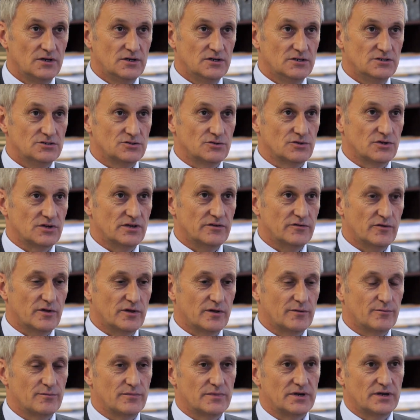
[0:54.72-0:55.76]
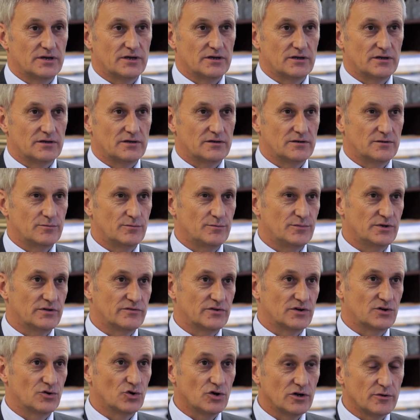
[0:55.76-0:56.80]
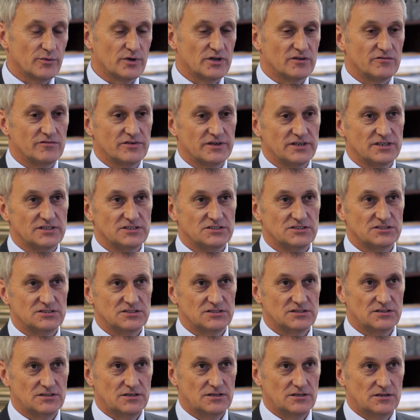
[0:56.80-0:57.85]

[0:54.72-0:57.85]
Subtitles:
So they're giving them a bit of agronomy advice,